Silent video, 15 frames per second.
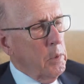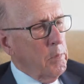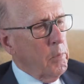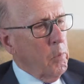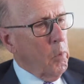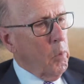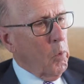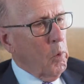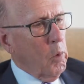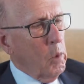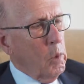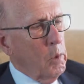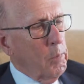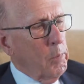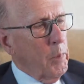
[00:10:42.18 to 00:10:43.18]

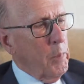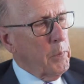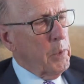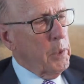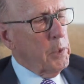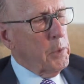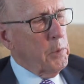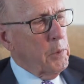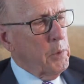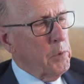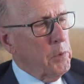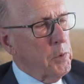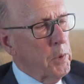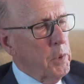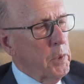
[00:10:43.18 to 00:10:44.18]
for both
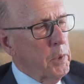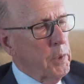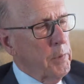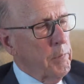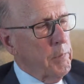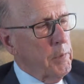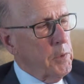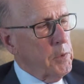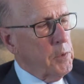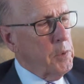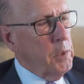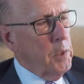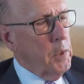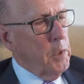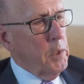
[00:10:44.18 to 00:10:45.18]
countries if this
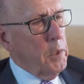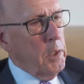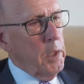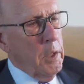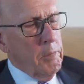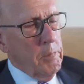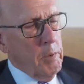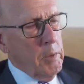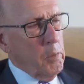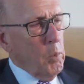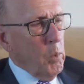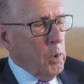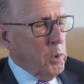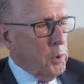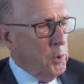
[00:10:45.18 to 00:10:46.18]
conflict
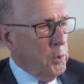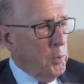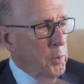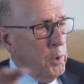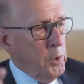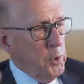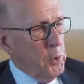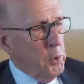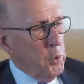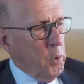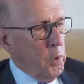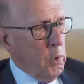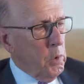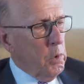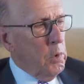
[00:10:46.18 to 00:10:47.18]
were to
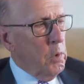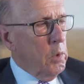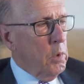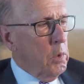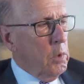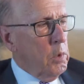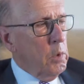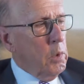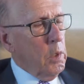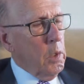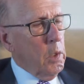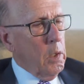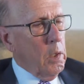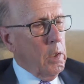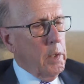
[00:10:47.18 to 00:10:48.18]
endure
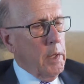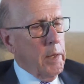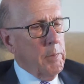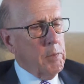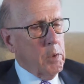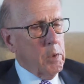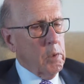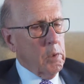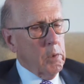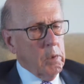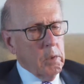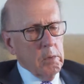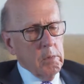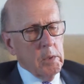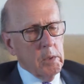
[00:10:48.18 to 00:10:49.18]

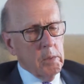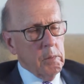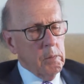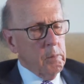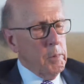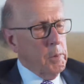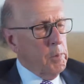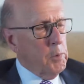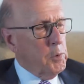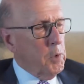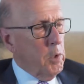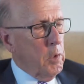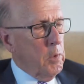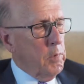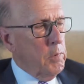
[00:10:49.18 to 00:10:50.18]
after, you know, we
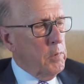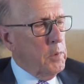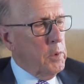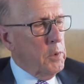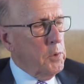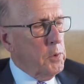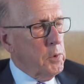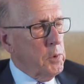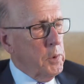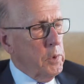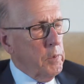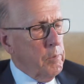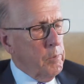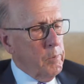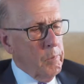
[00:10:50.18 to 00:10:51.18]
resolve these
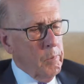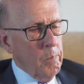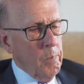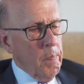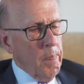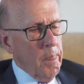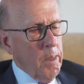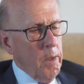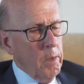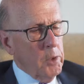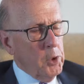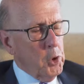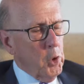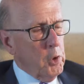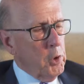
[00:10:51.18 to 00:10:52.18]

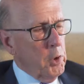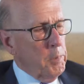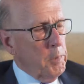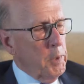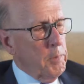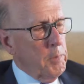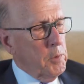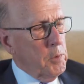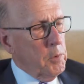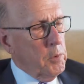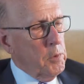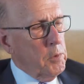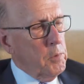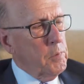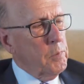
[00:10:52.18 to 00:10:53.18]
short-term
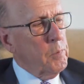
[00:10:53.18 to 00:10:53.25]
differences.